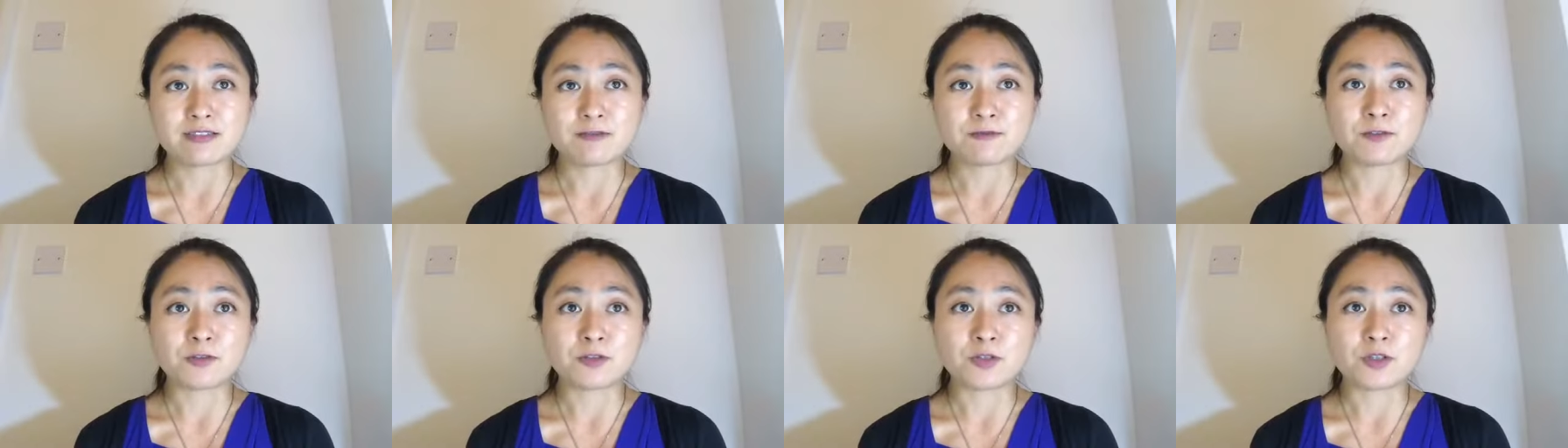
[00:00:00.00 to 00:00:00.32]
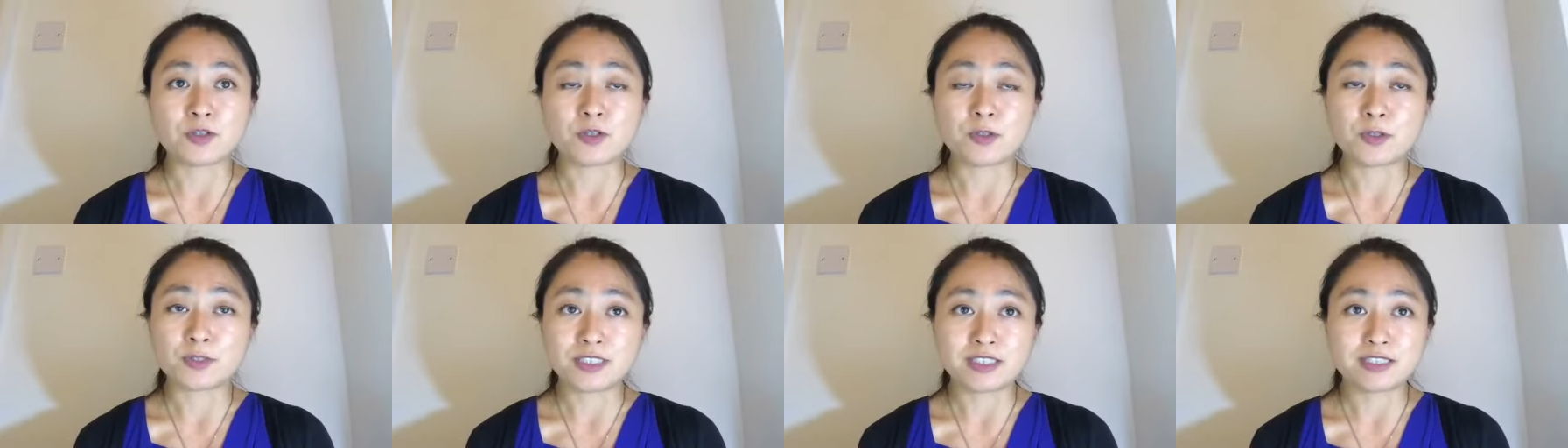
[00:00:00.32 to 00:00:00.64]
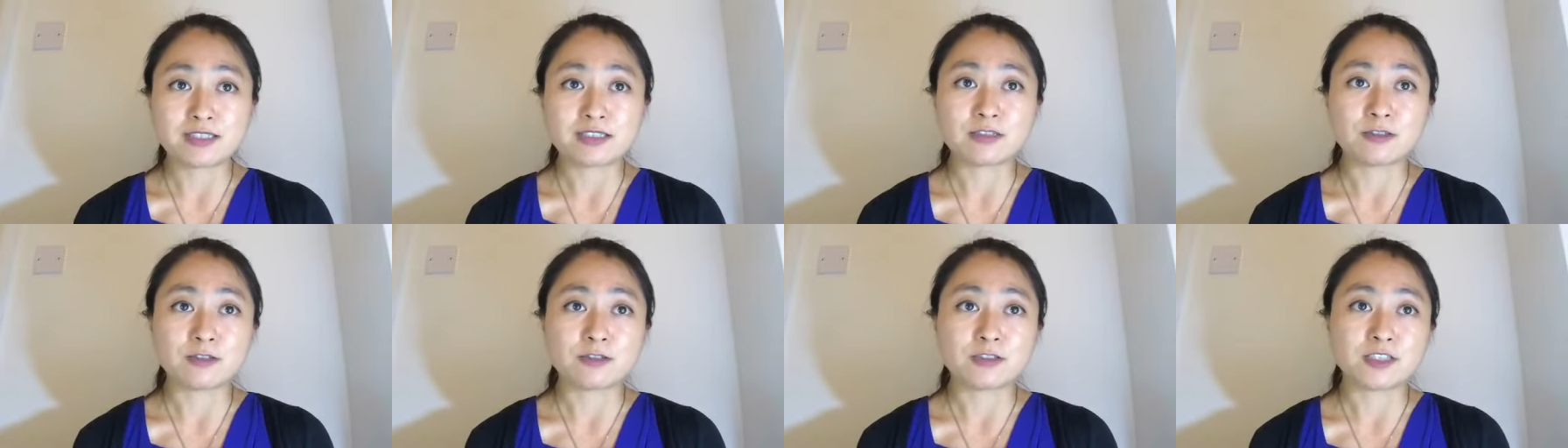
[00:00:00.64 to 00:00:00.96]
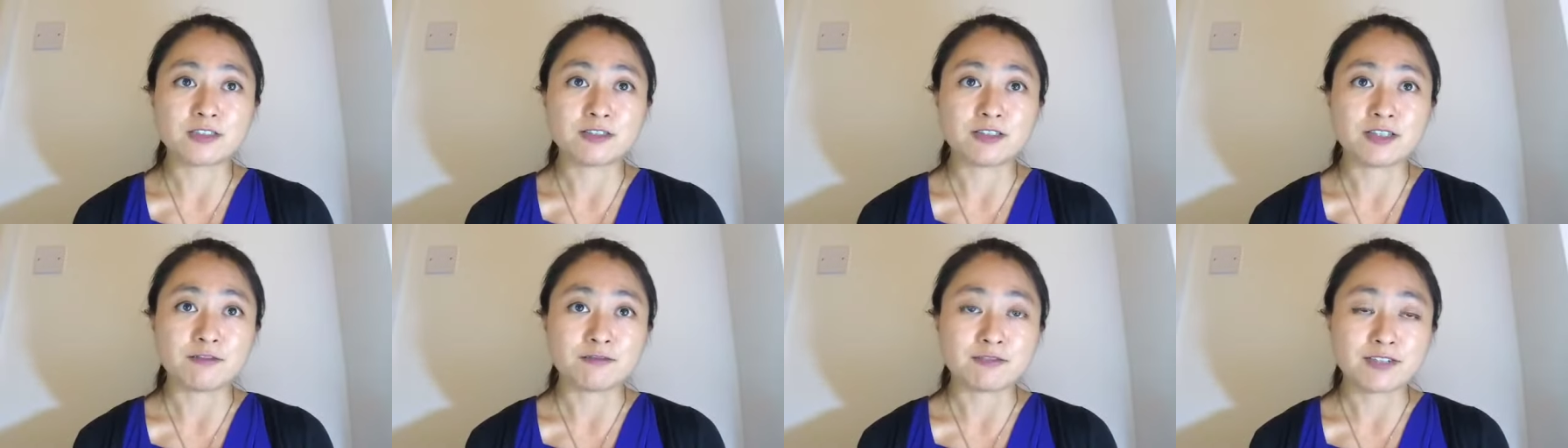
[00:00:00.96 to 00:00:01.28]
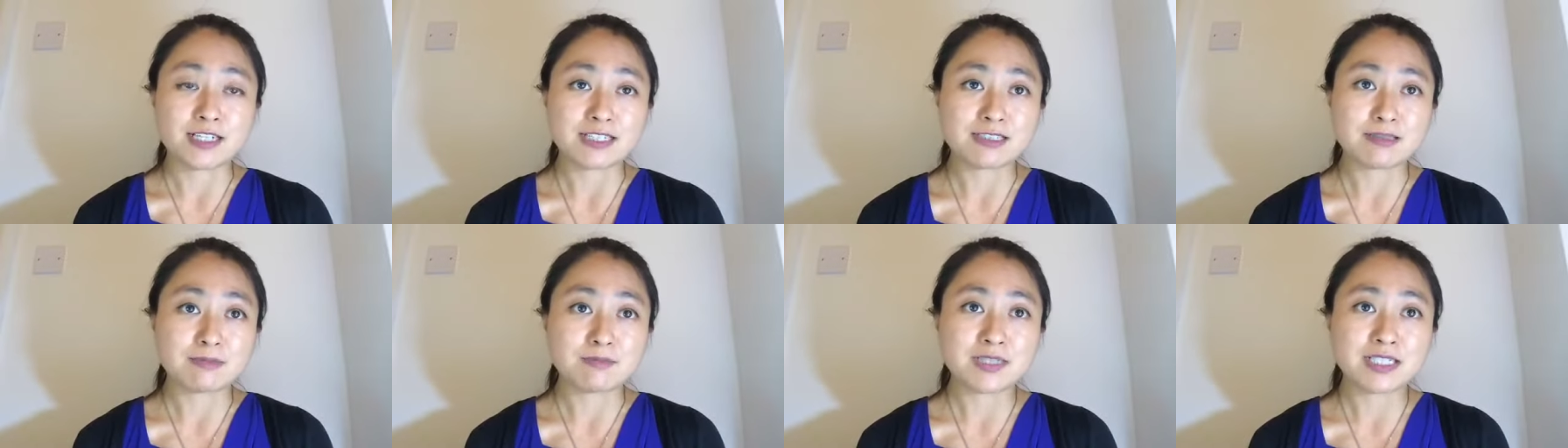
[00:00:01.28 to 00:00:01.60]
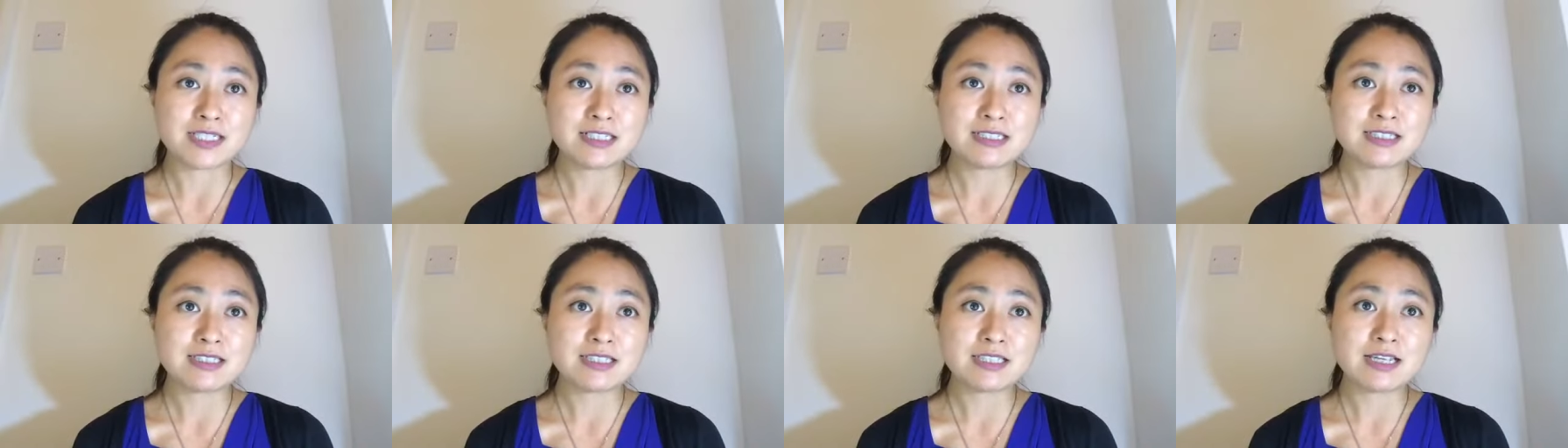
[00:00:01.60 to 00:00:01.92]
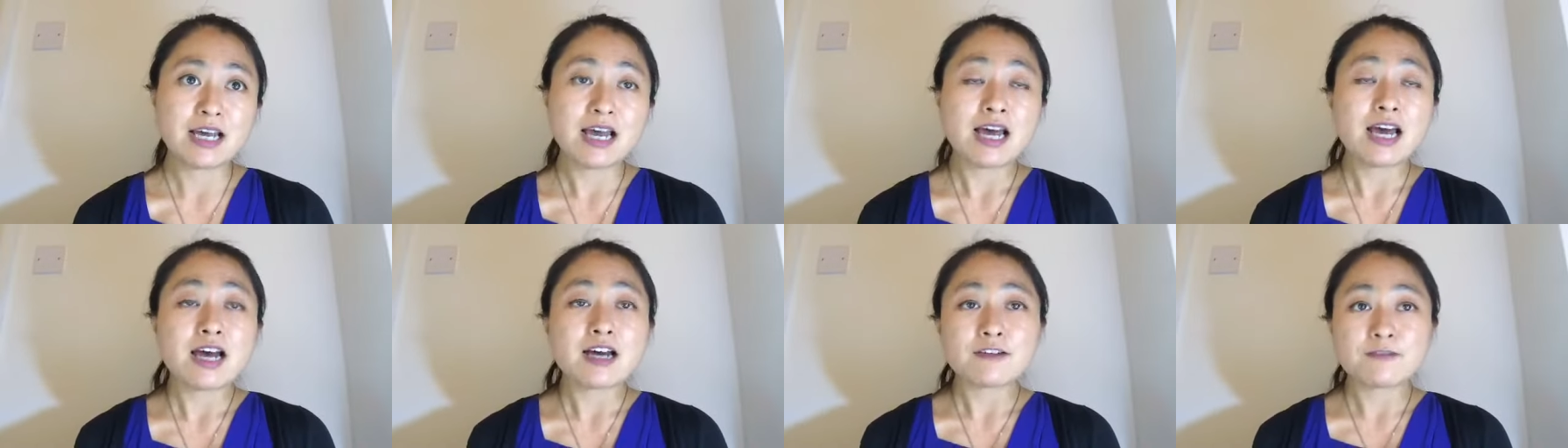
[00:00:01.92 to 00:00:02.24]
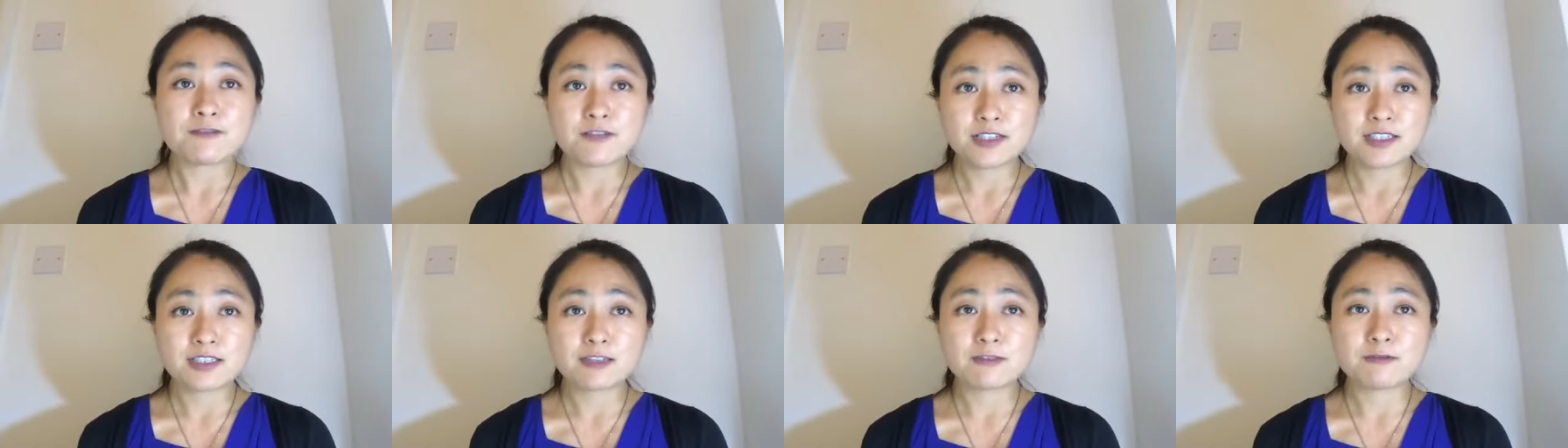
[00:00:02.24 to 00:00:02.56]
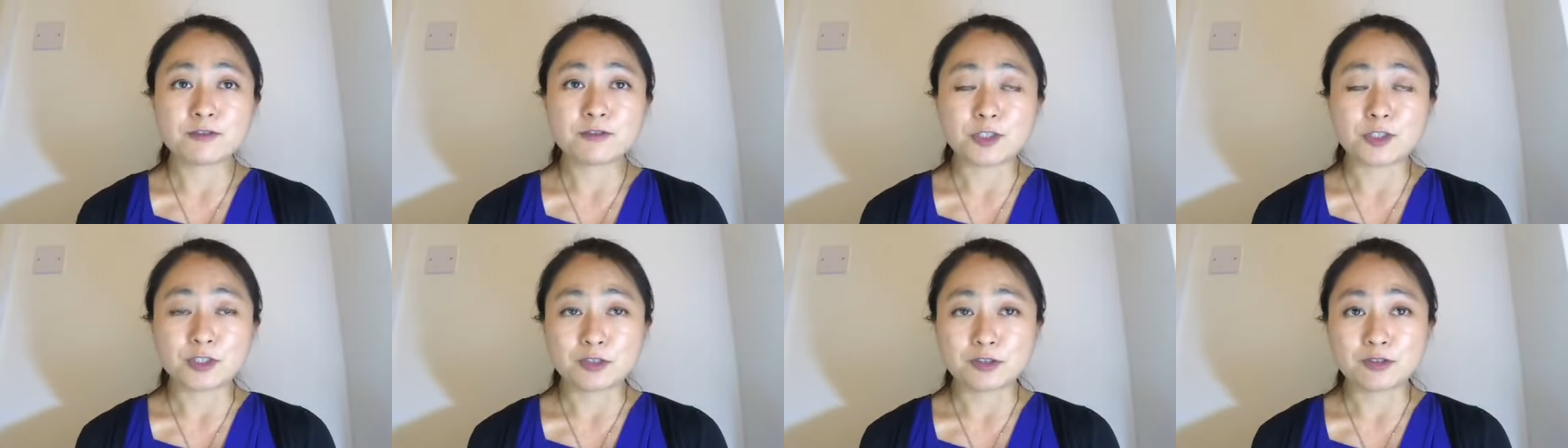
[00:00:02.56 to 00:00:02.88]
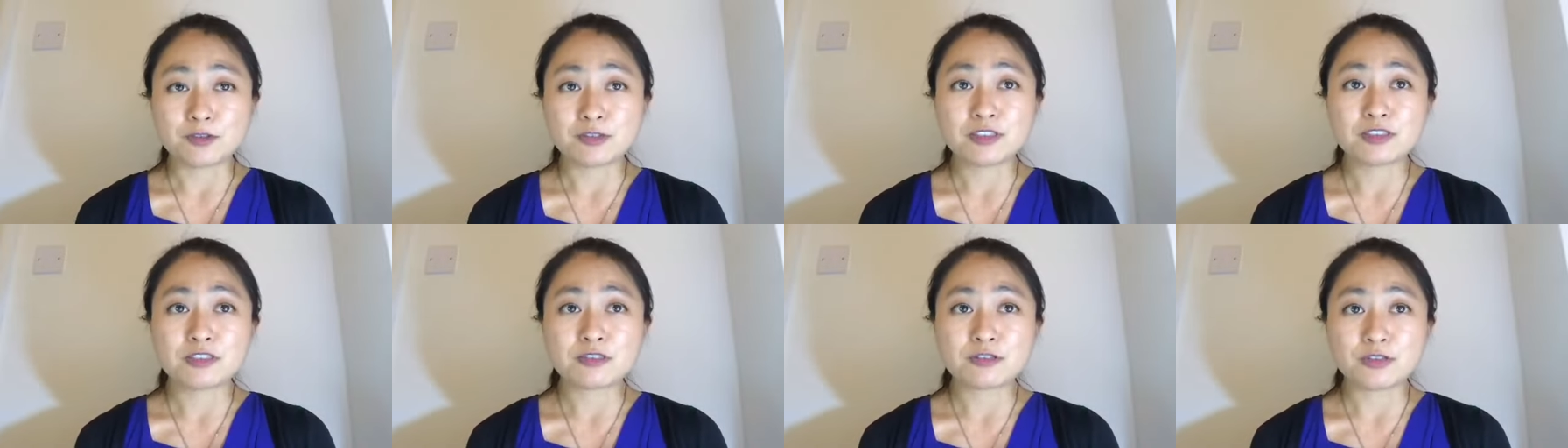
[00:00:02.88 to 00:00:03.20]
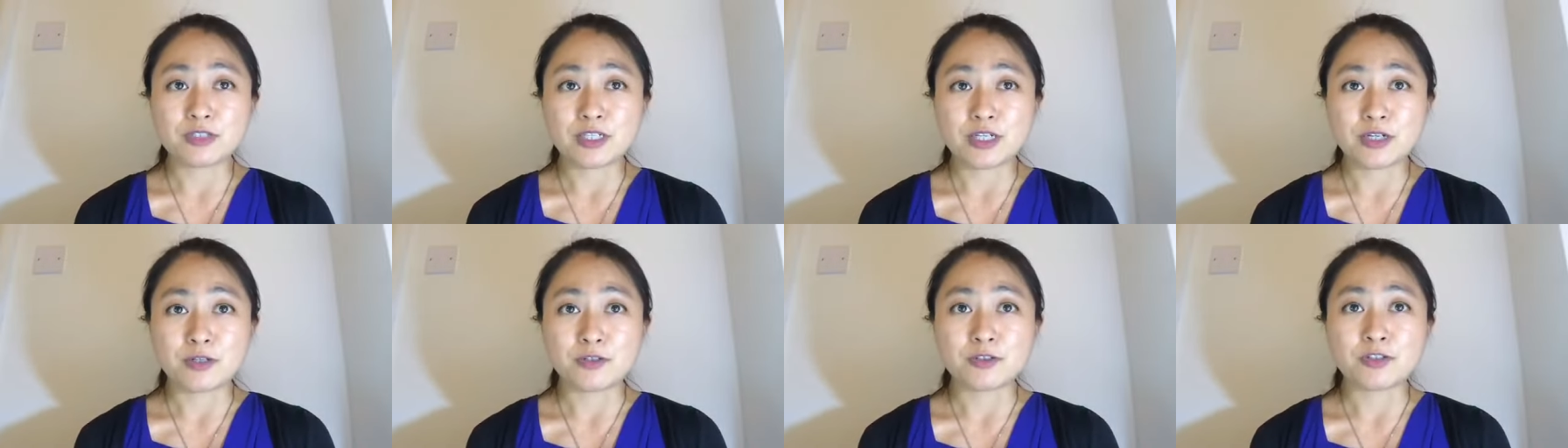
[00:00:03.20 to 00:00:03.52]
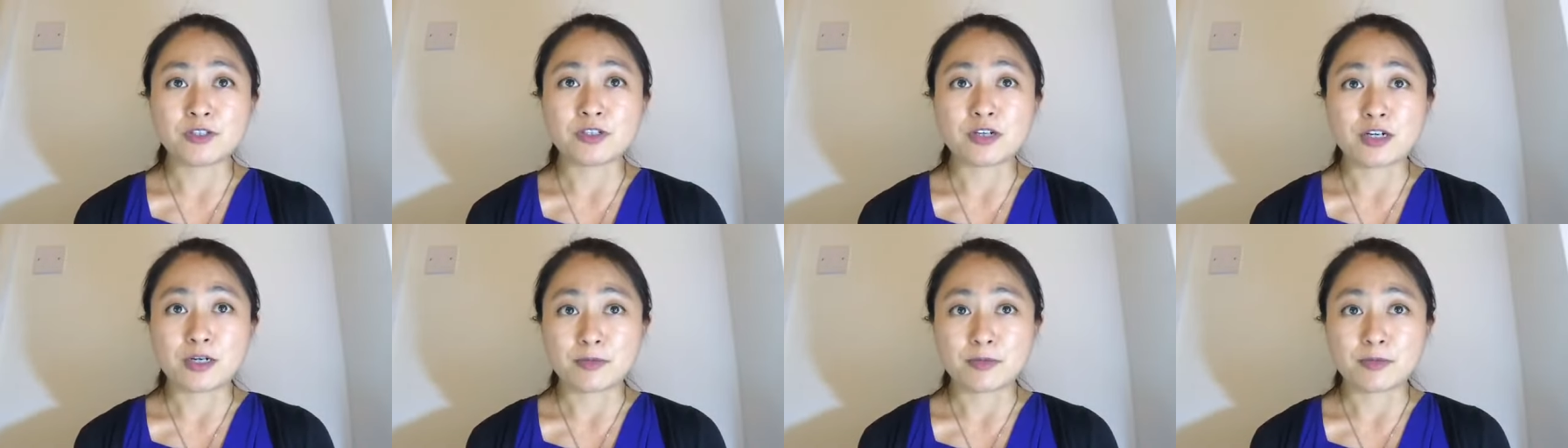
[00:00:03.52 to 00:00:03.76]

for all these sort of investments, first of all, you need to know your